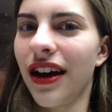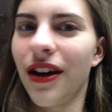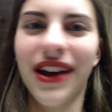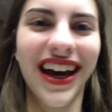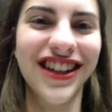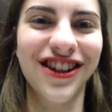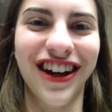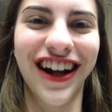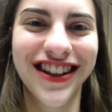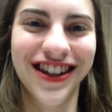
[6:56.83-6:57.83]
Okay,
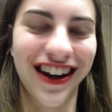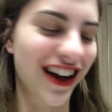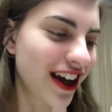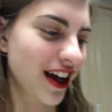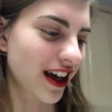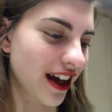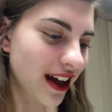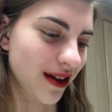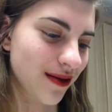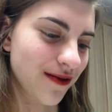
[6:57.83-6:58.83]
it's good.
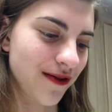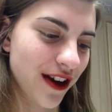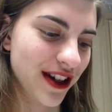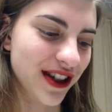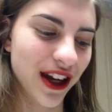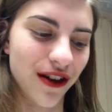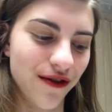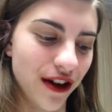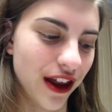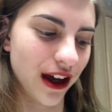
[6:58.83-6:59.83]
Very scared
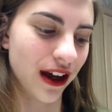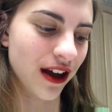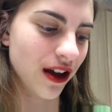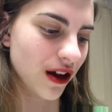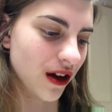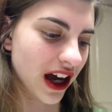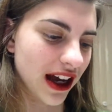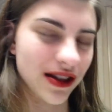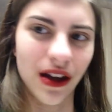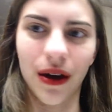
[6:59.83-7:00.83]
for nothing. Okay,
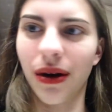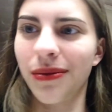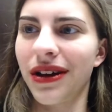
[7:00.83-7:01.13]
so I'm